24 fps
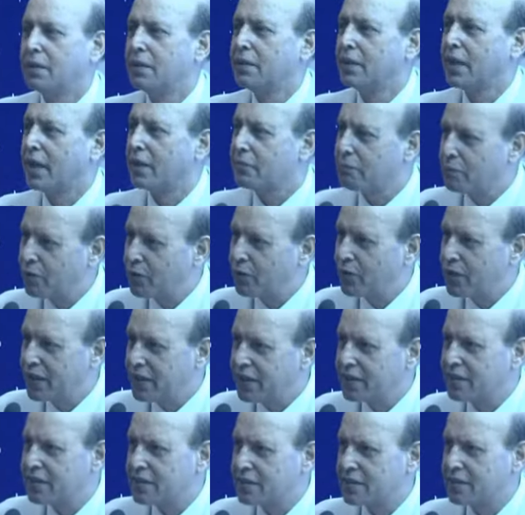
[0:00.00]
Therefore,
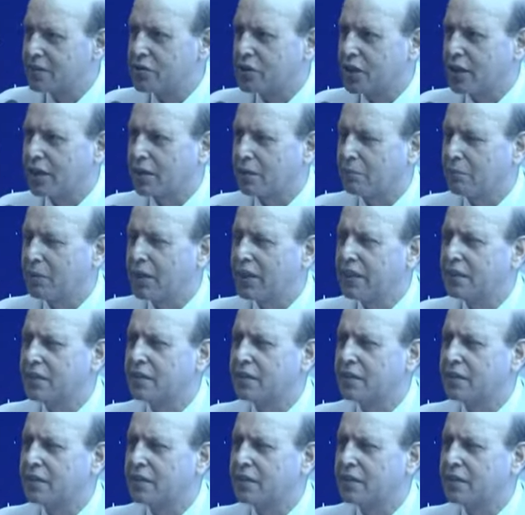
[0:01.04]
ladies and gentlemen,